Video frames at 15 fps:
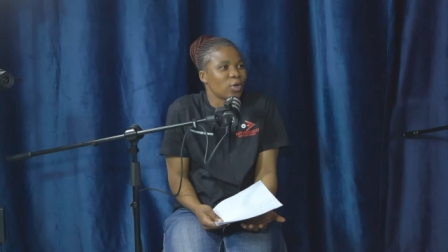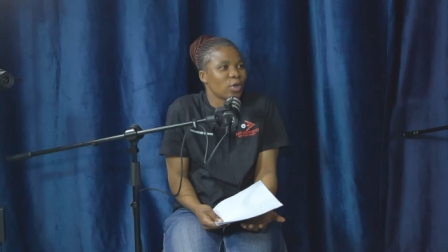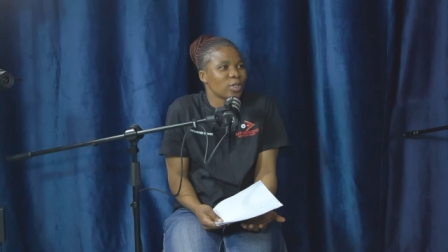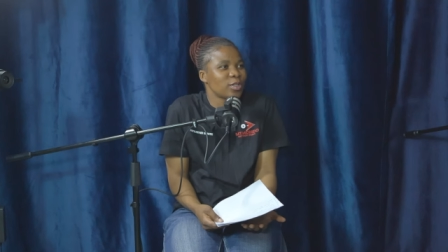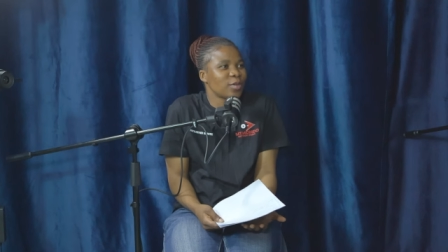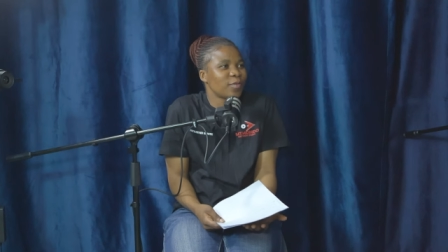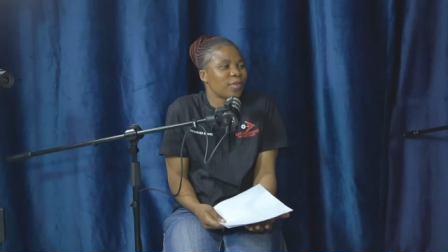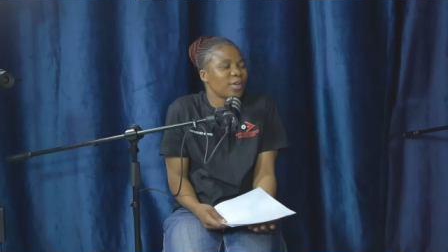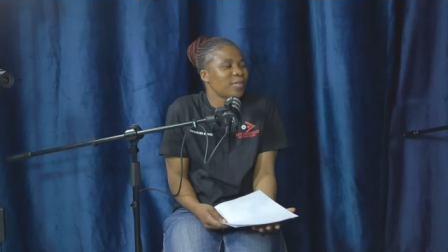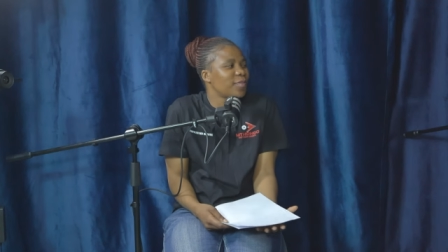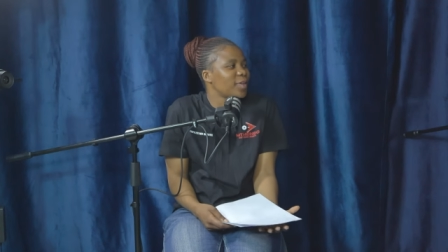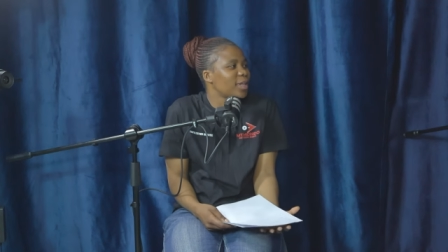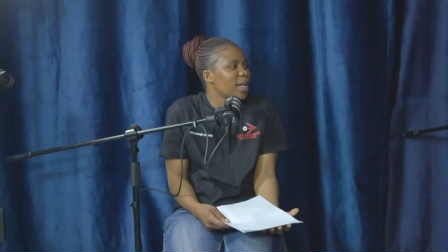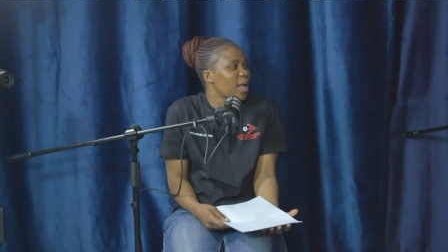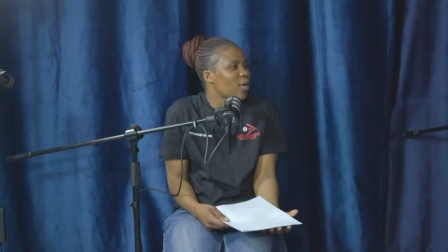Cost no. of
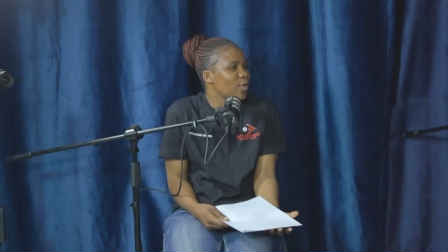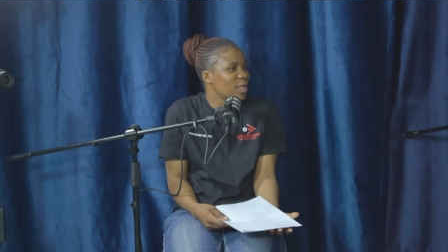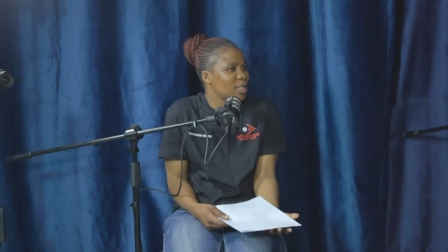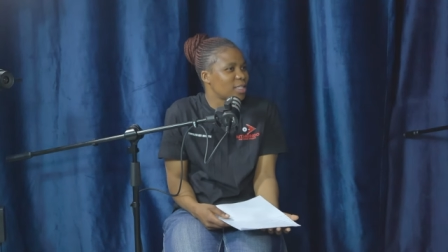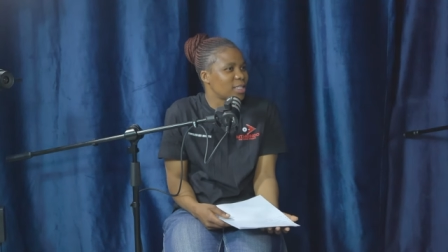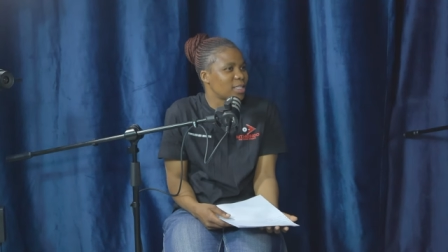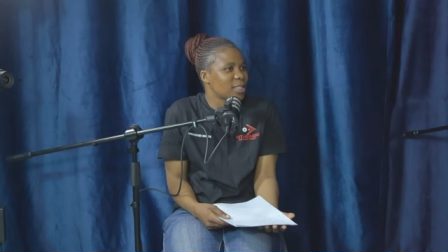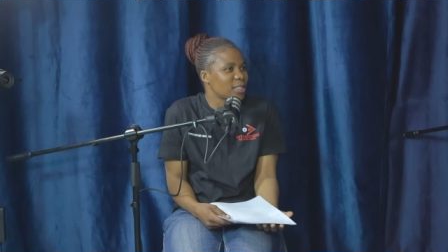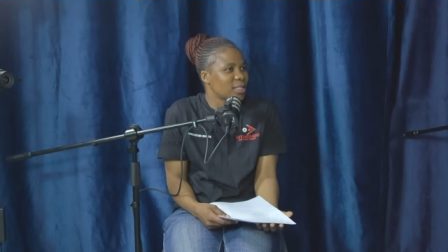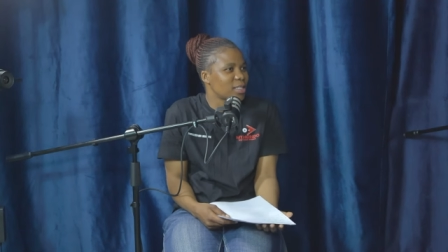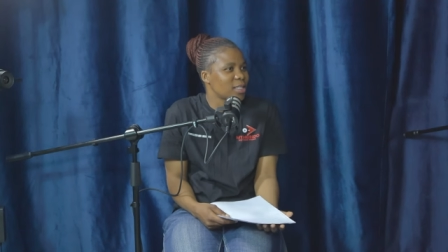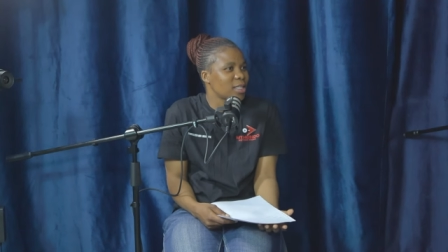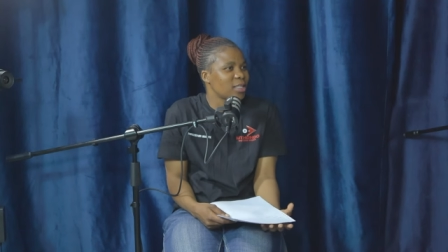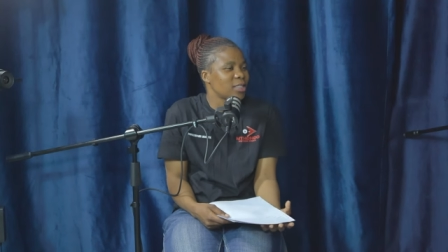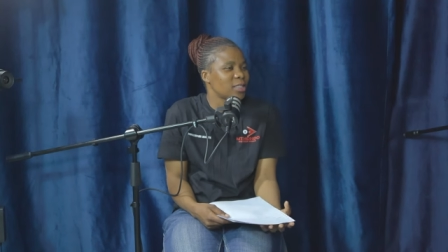living now is
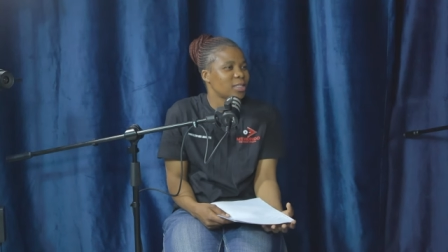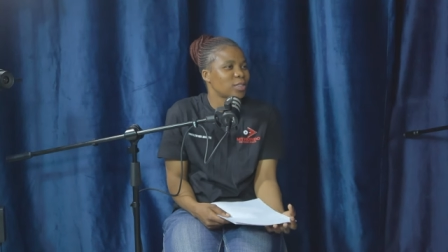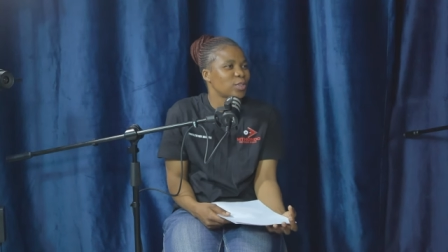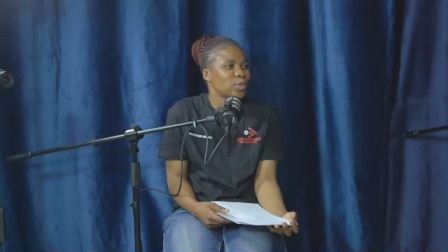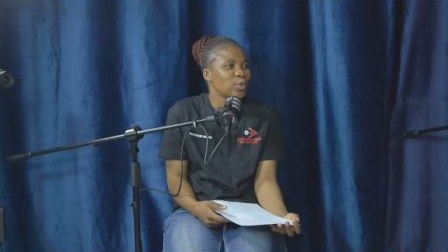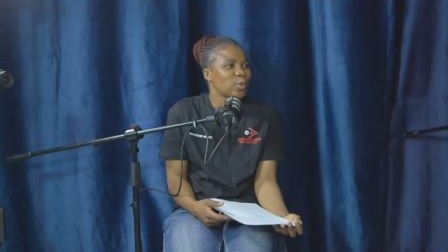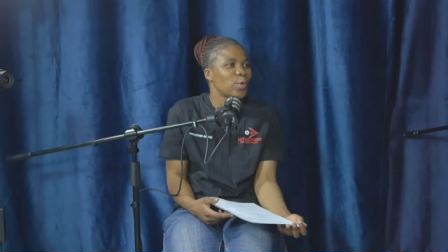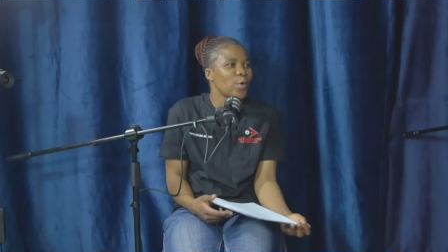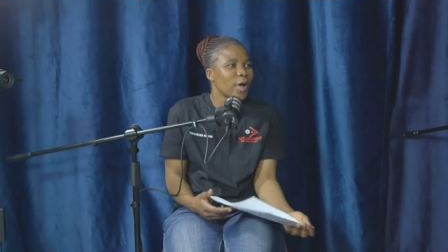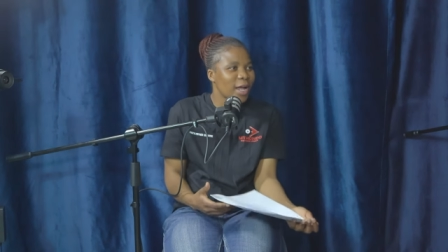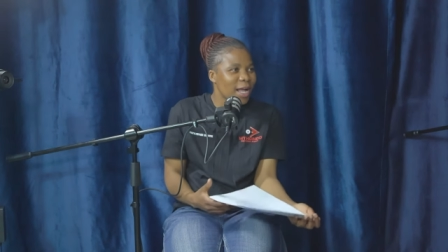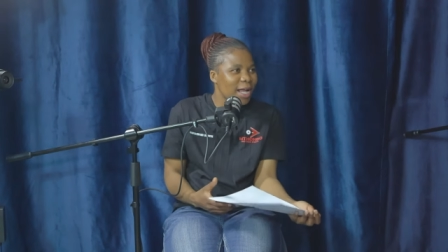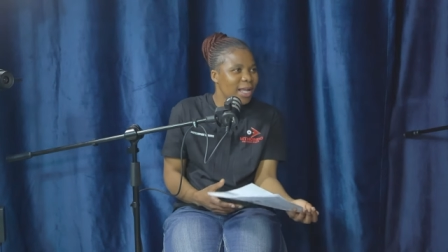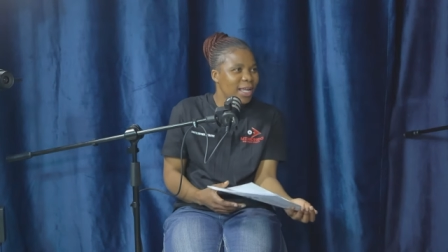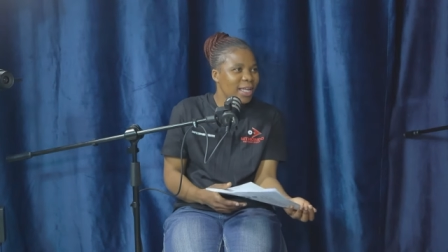just, it's just so
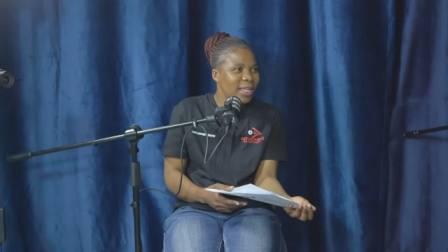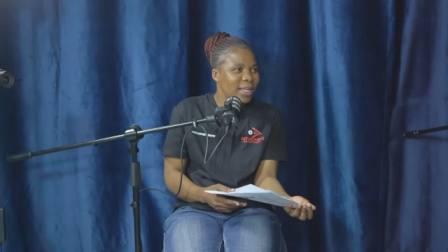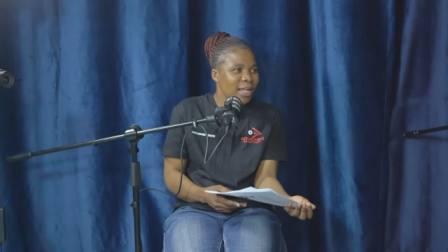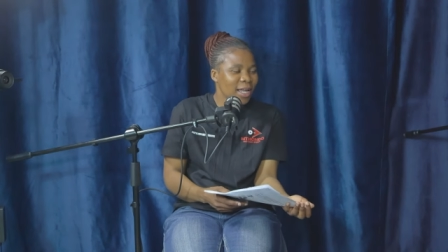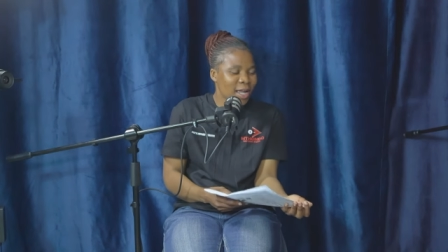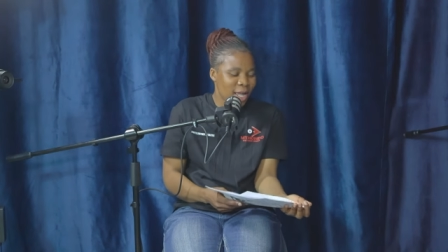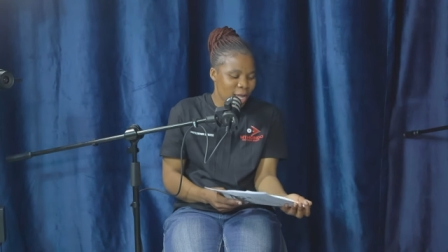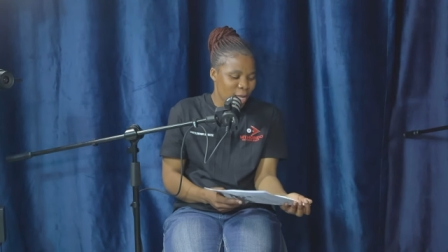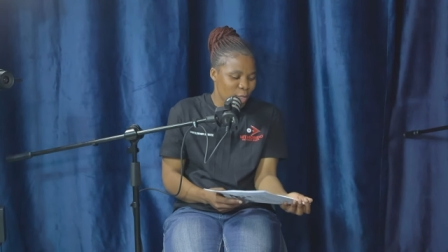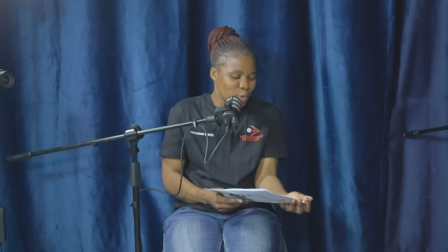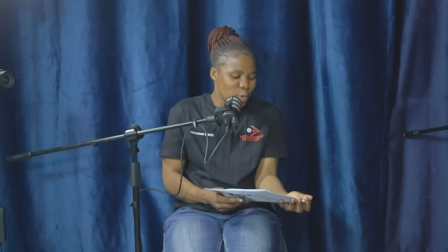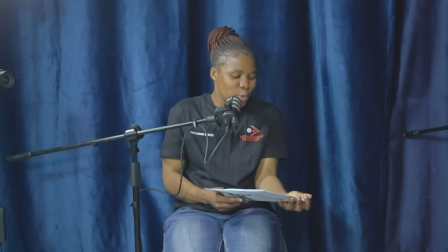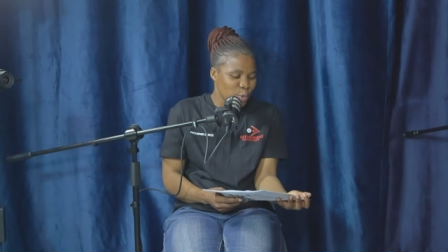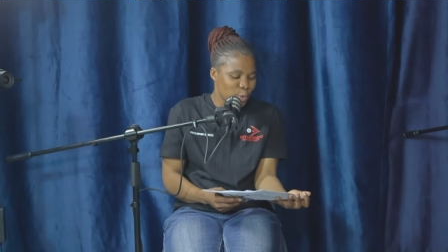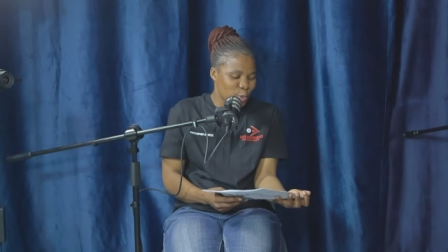high
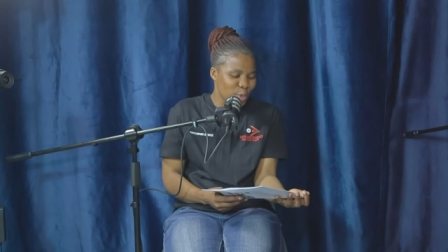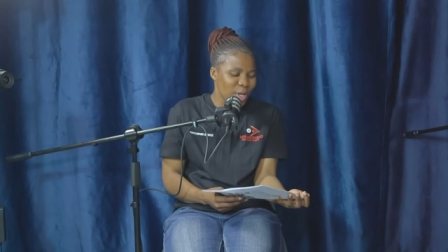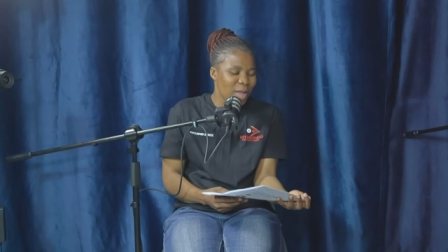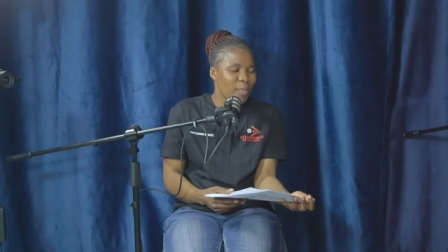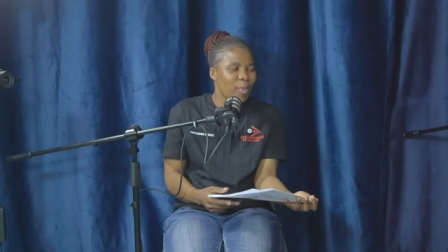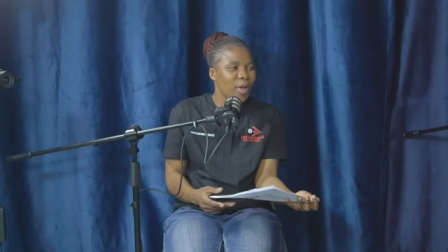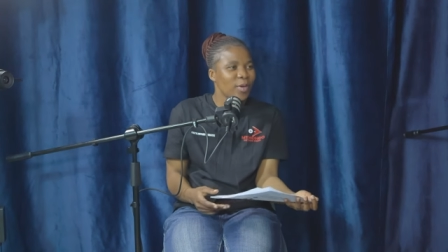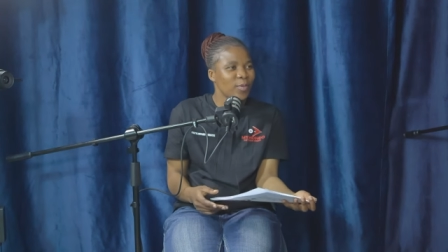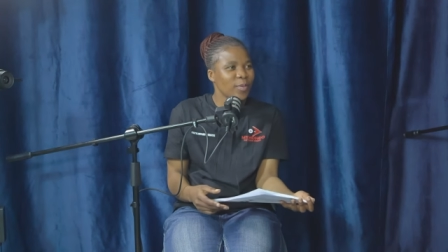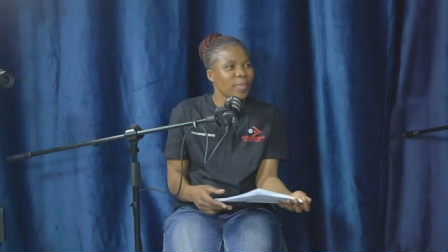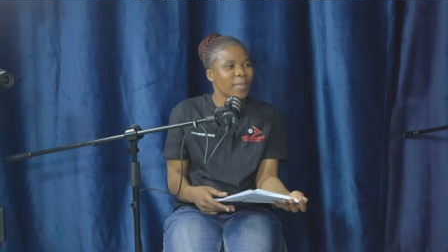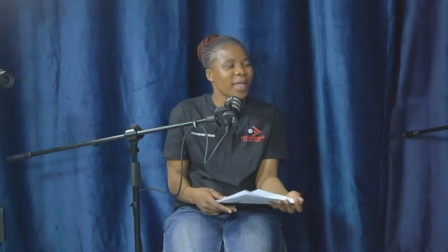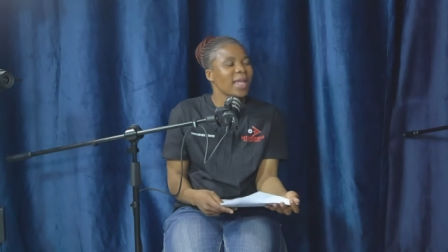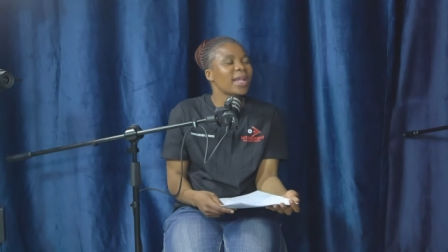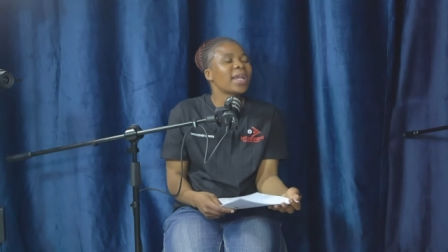to to a point where
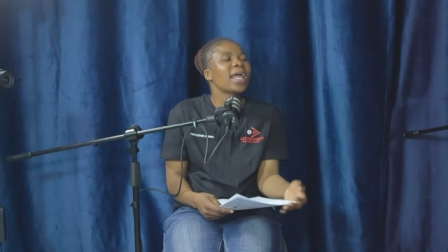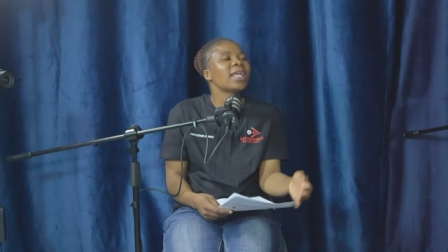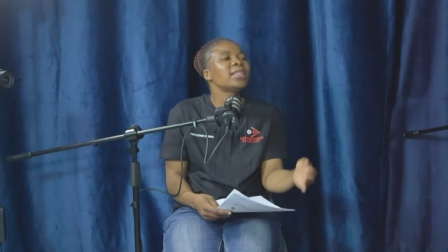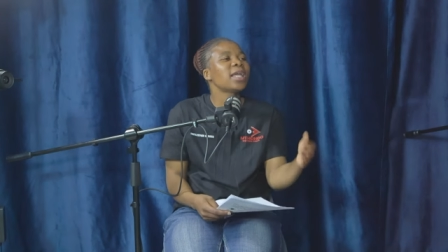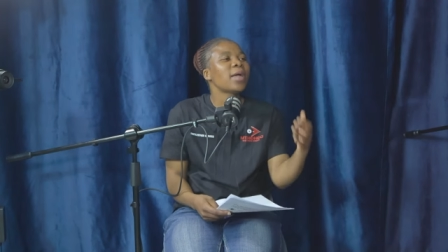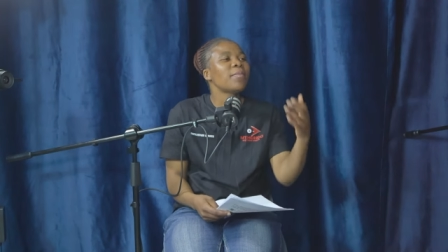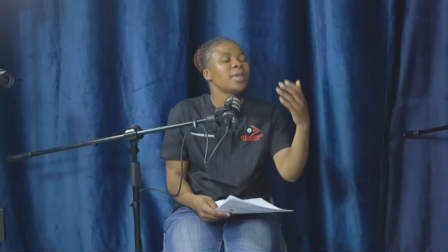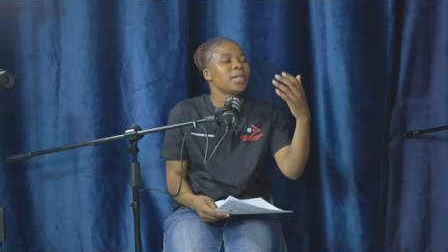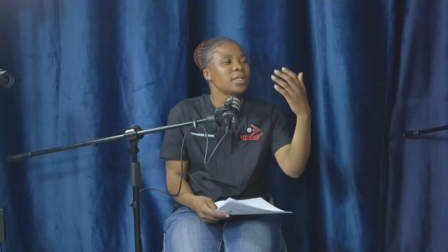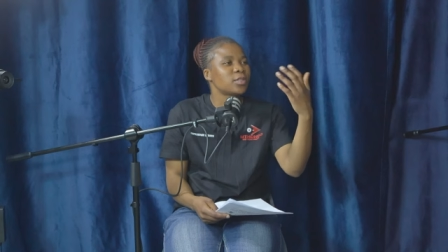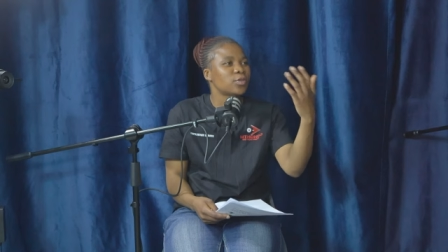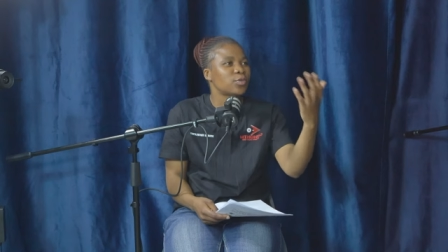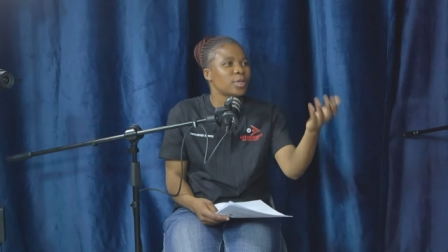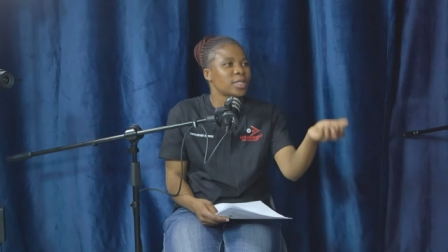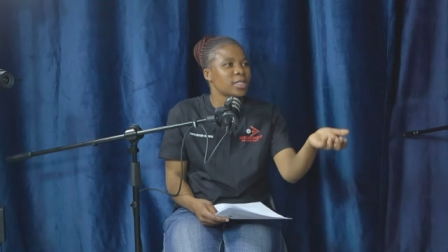I, mean
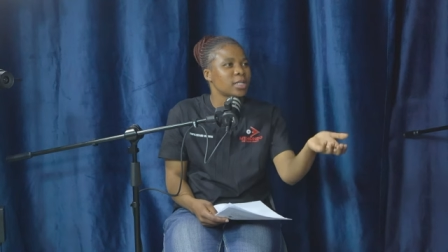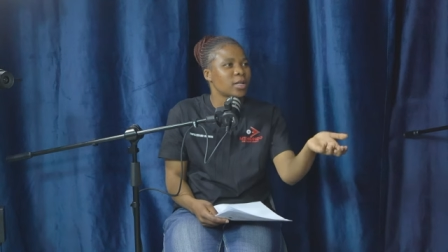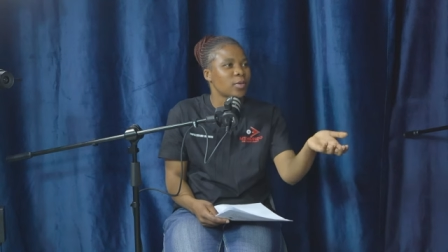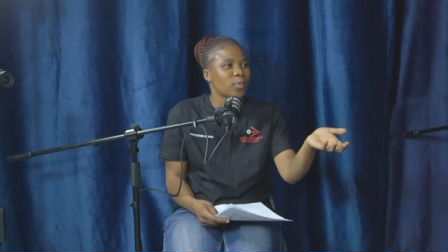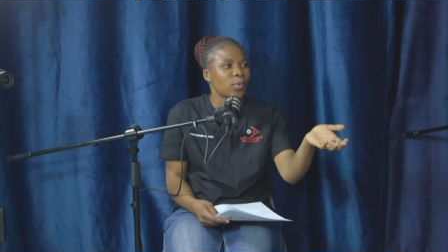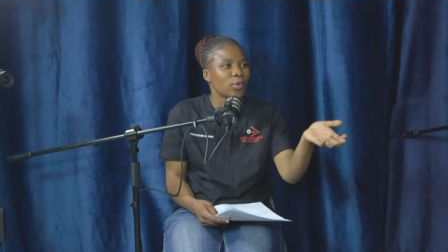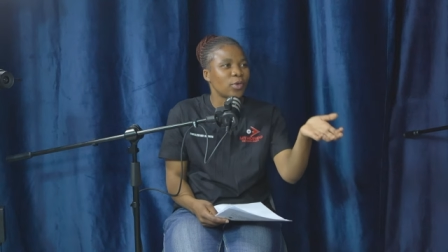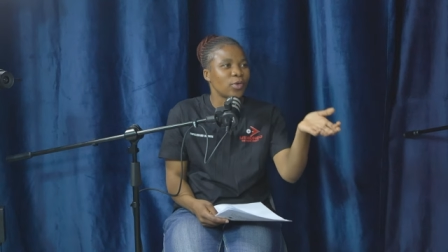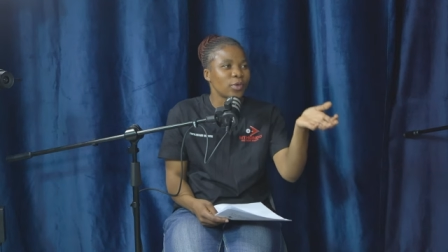it's reasonable.